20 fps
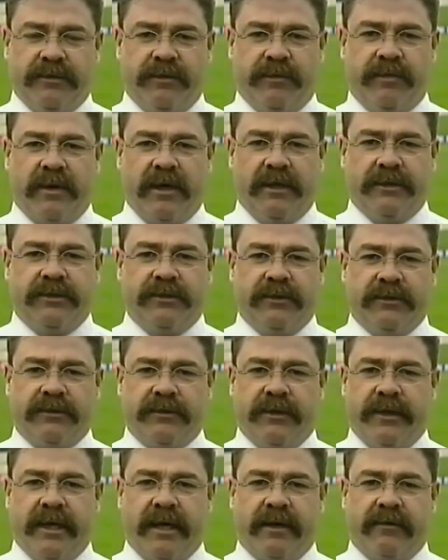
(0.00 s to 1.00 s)
you approach your
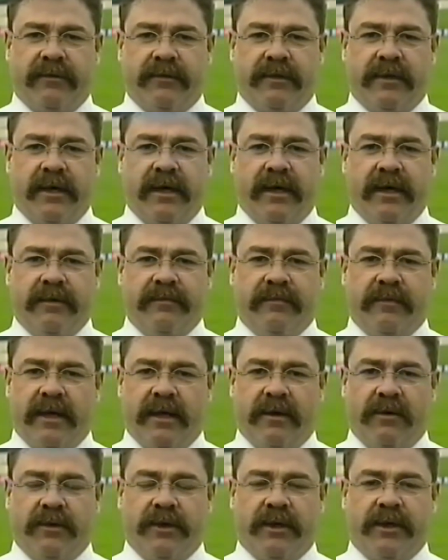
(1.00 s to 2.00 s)
300th game
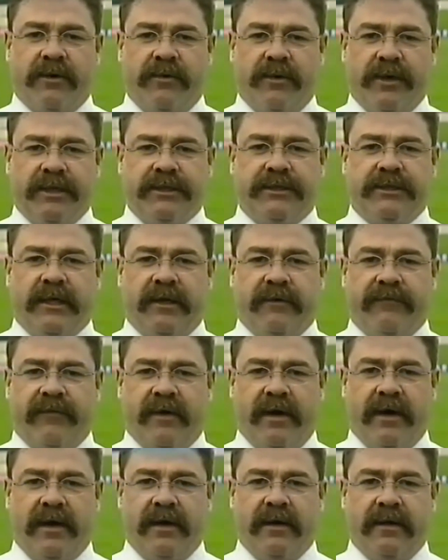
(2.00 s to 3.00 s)
and on your career so
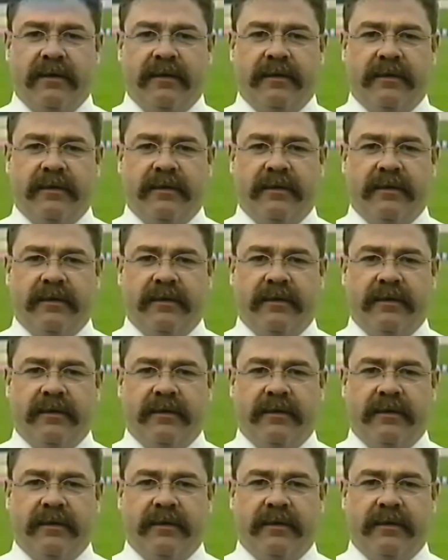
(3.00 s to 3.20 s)
far.